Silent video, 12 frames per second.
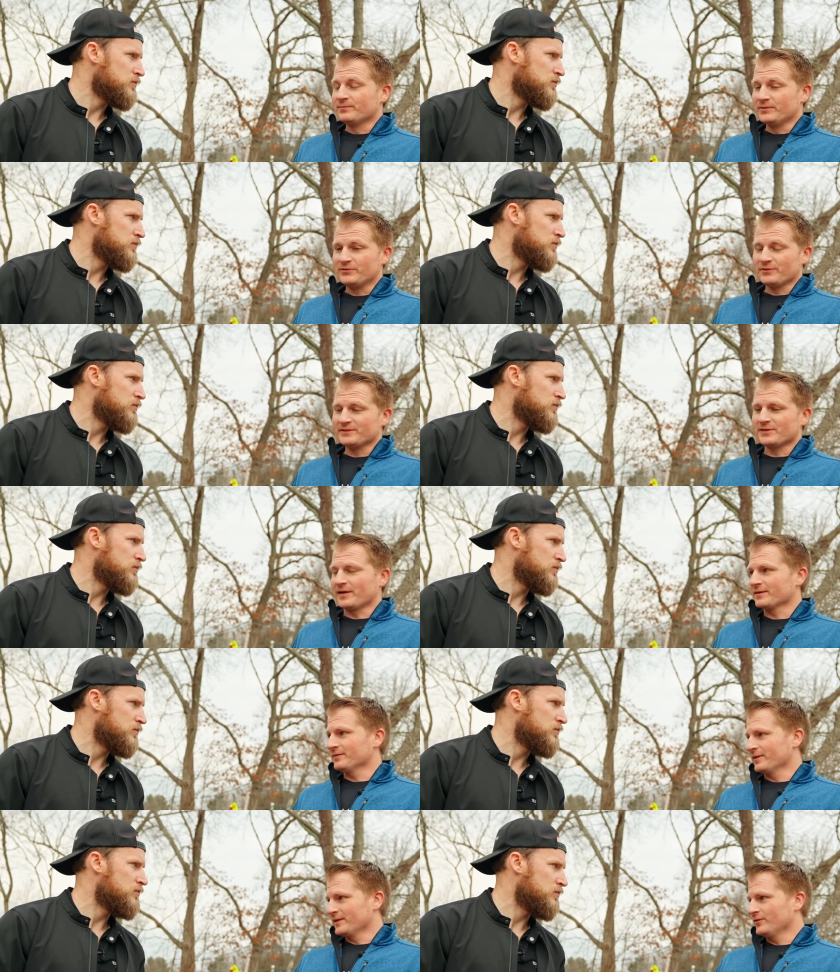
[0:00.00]
Speaker 1: between
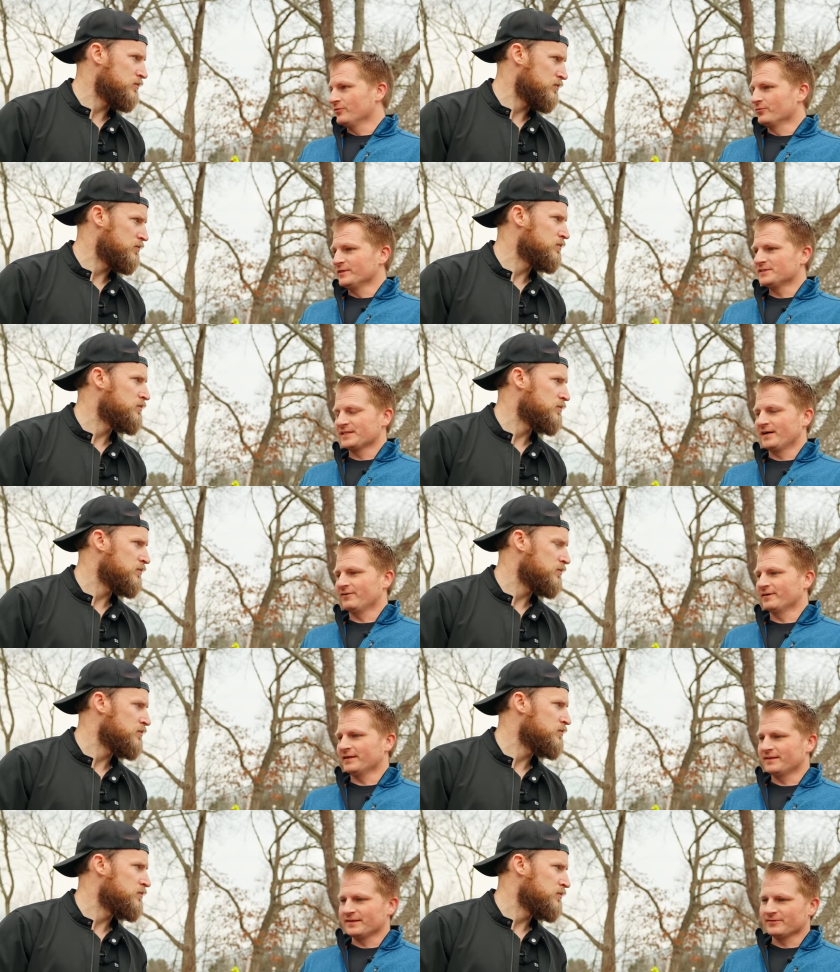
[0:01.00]
talking, like you reached out, and
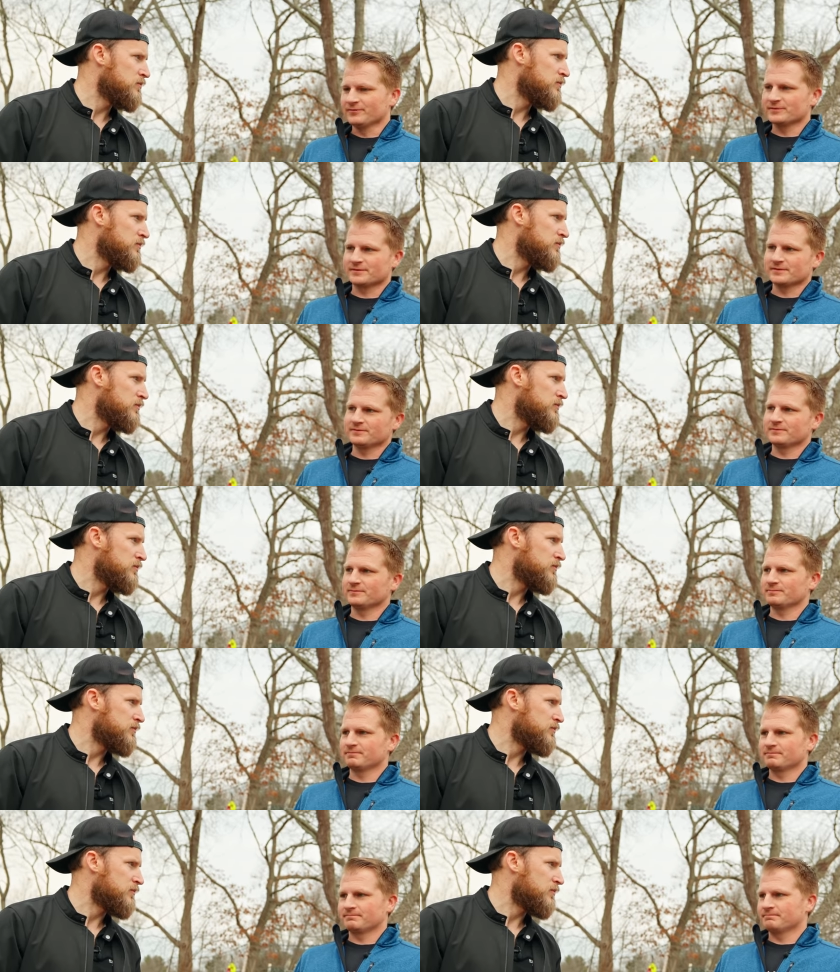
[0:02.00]
I think it was. It was
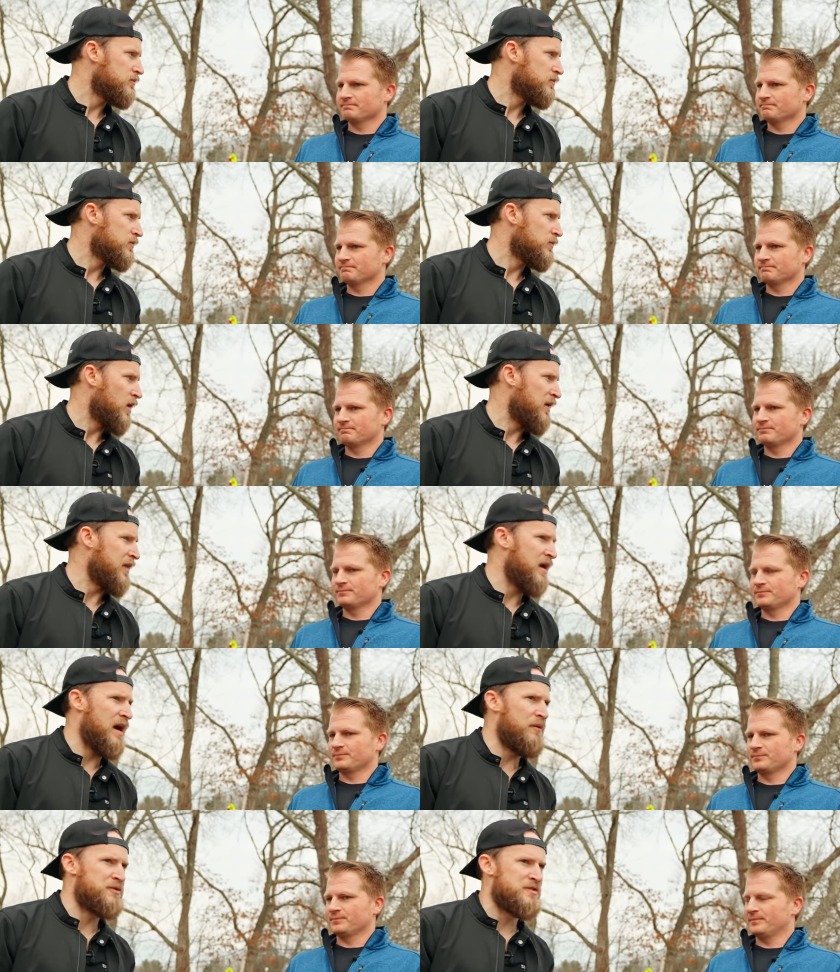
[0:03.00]
I think
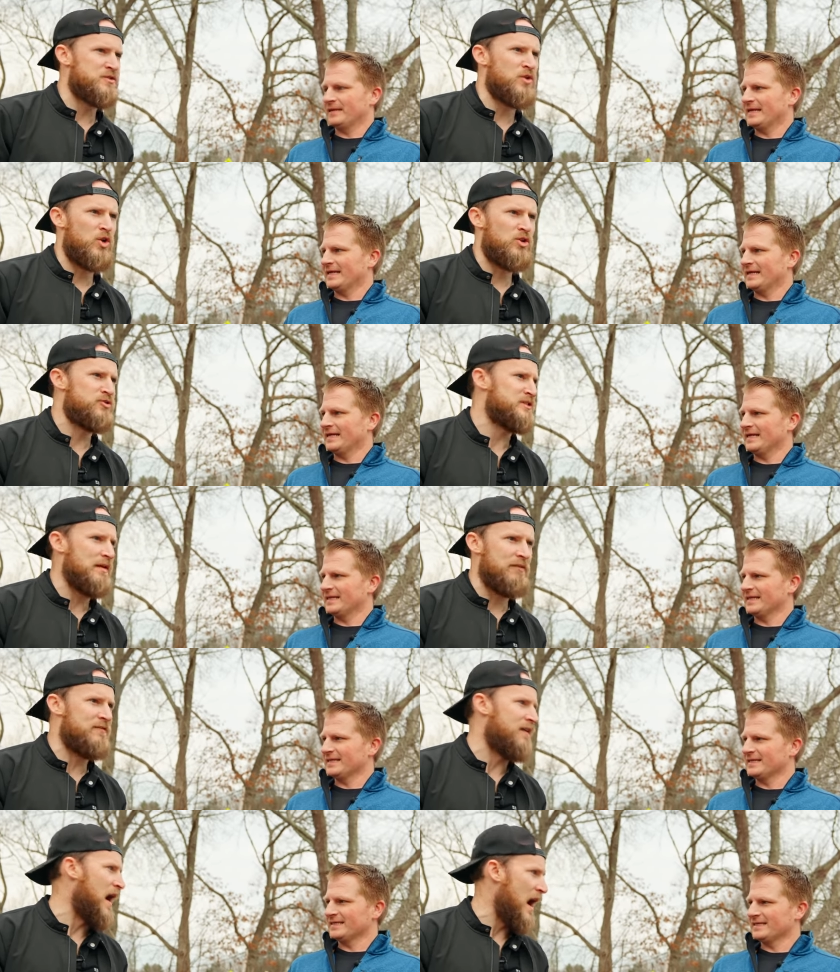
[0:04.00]
I was
Speaker 2: a Zoeller
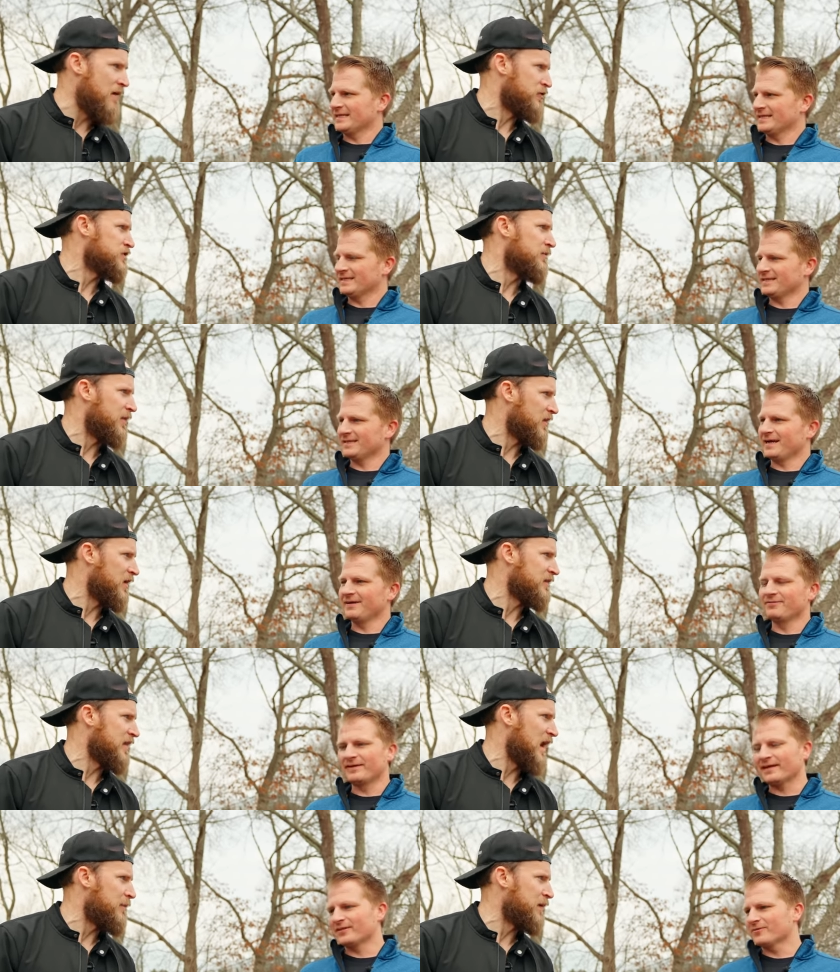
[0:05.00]
75 or something I
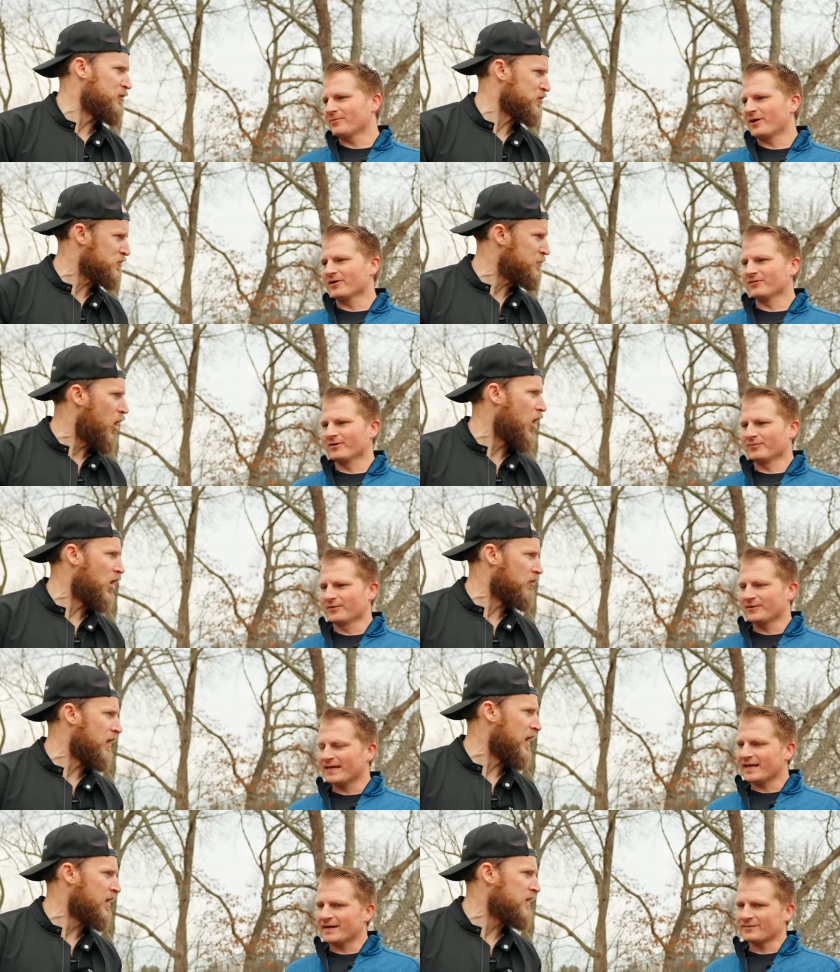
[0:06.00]
forget that, the model small, number.
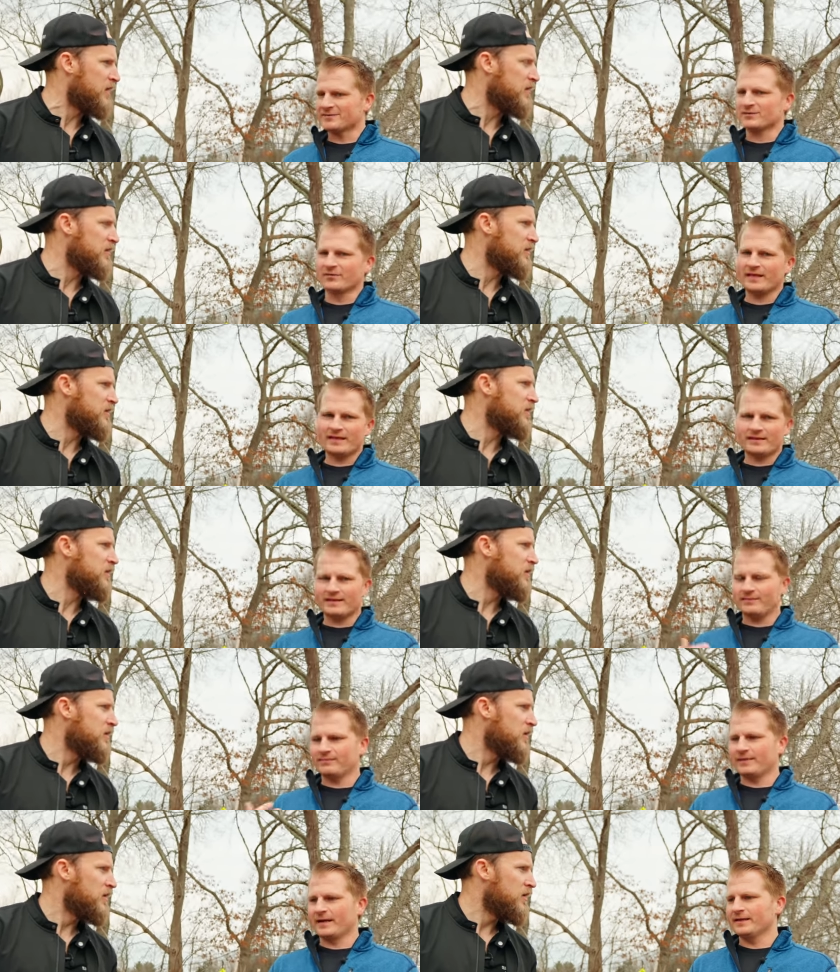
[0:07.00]
Right? Yeah, so
Speaker 1: they, they
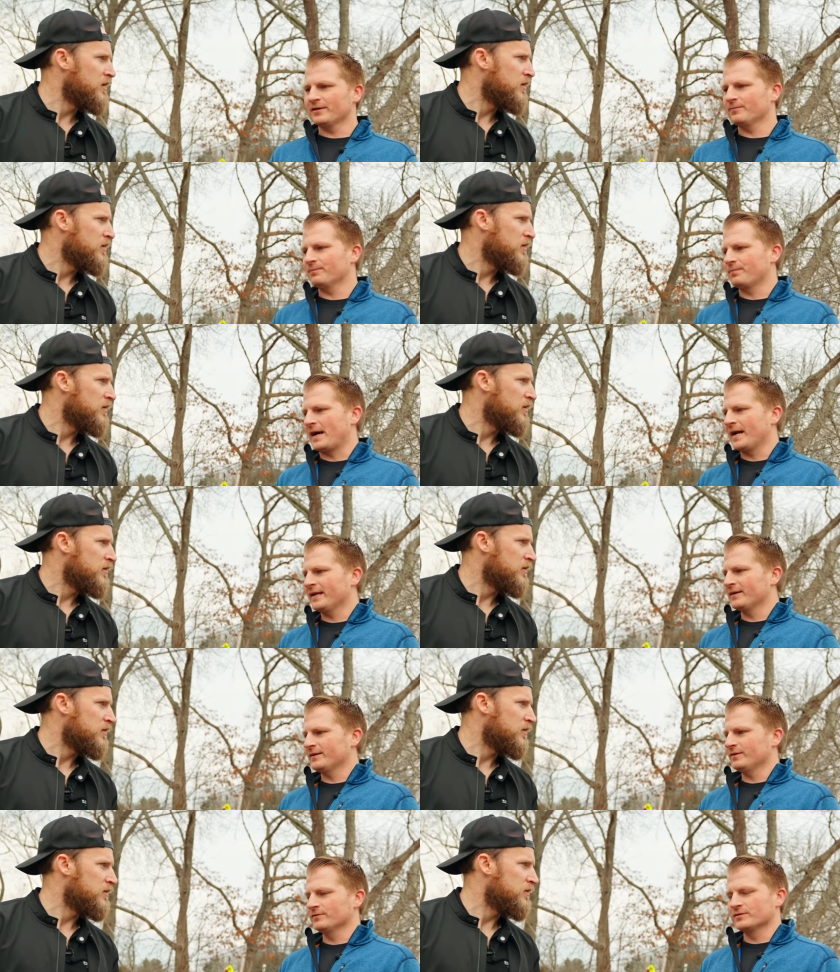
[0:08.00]
I ended up buying
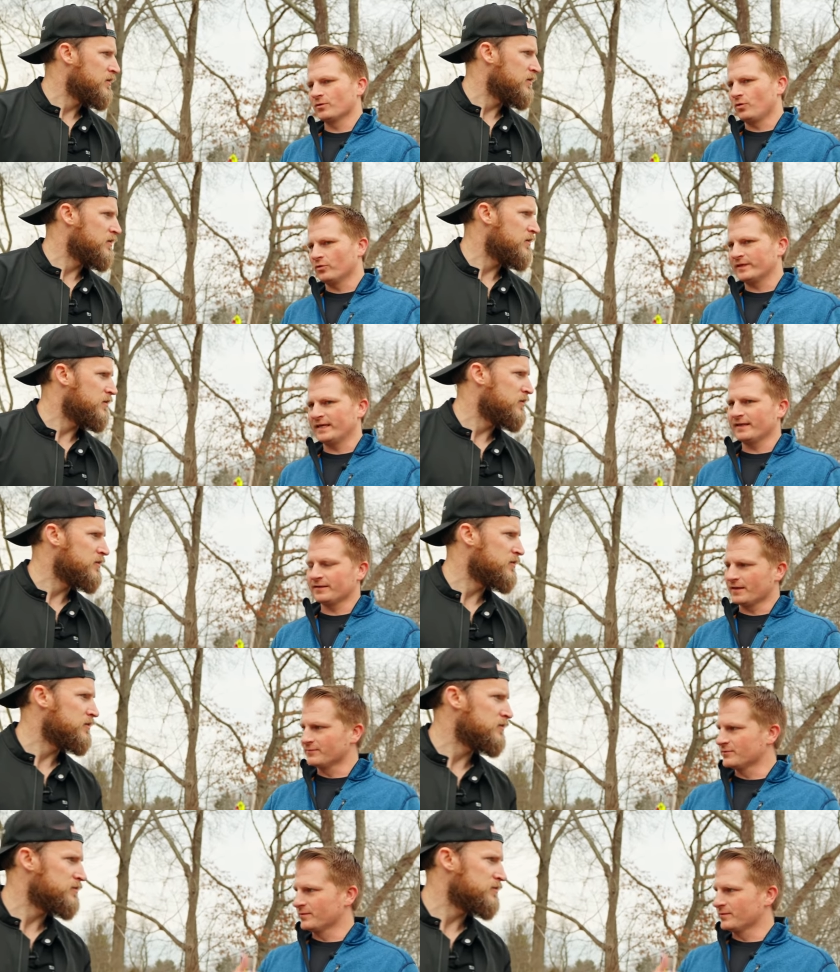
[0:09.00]
a, it was a whole kit. It comes